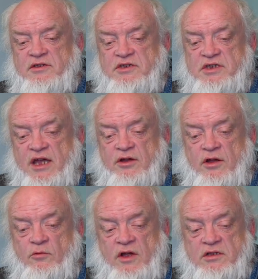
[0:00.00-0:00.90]
said
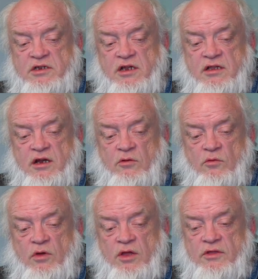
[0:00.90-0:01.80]
on Wednesday that it,
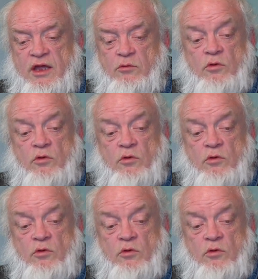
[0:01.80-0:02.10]
it